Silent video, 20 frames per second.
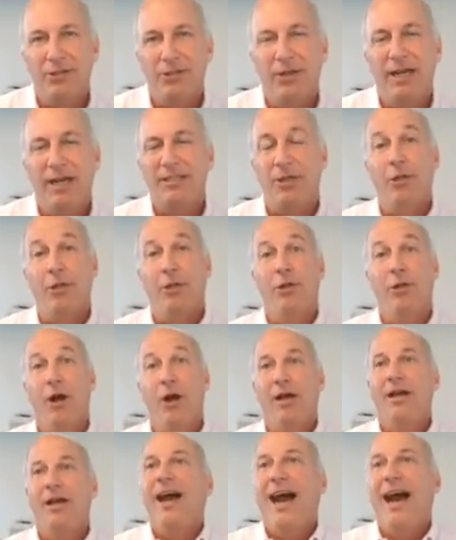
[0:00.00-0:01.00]
So that's a
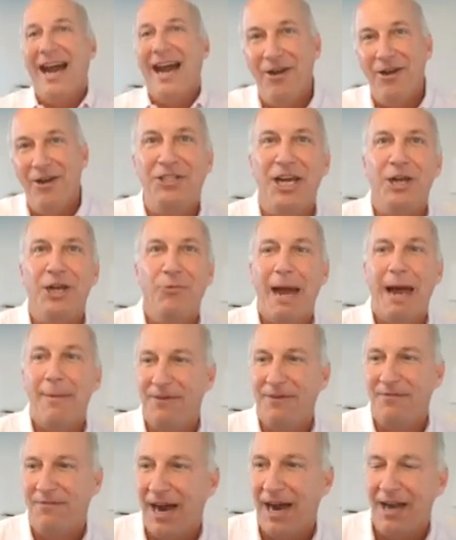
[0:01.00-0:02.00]
lot. I know you said
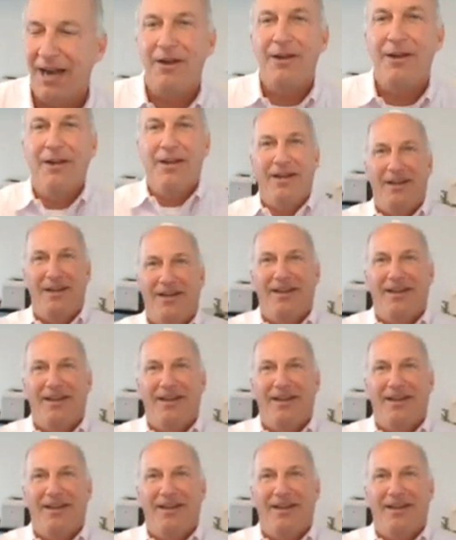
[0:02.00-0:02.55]
rapid fire.